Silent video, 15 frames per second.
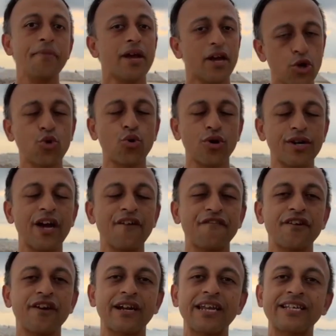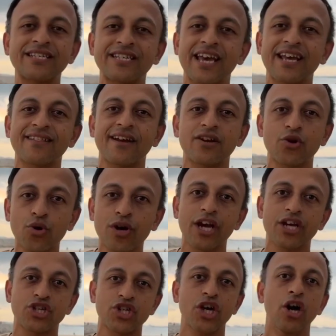You could definitely say that
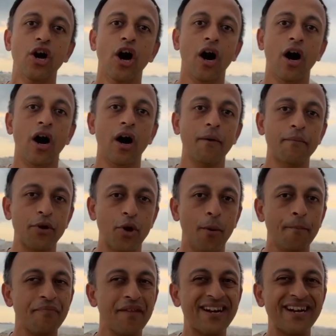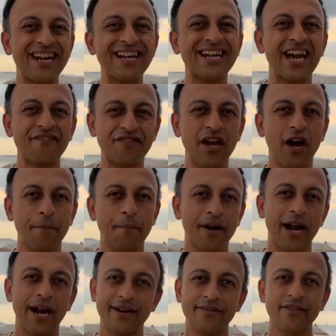Gukesh didn't have the upper
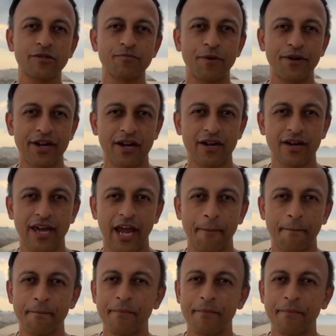hand in this particular game.